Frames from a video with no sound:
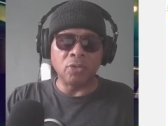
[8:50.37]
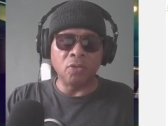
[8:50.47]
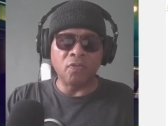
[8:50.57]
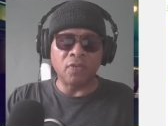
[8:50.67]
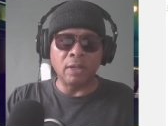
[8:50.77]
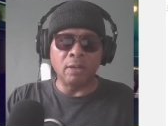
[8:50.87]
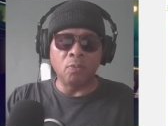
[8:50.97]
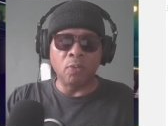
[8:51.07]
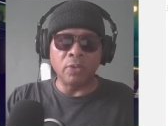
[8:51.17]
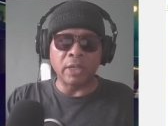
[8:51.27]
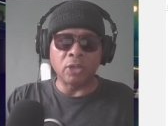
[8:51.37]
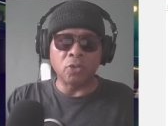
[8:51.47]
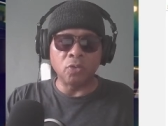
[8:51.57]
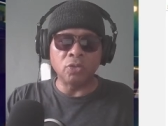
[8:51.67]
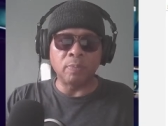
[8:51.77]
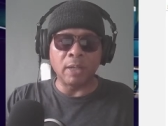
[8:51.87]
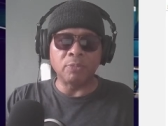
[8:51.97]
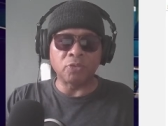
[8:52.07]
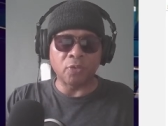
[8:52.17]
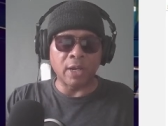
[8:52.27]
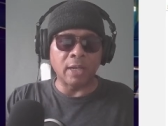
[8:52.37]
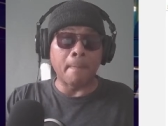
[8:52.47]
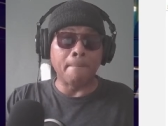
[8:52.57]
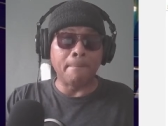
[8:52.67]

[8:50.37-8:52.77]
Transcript: new film with a goosebump trailer,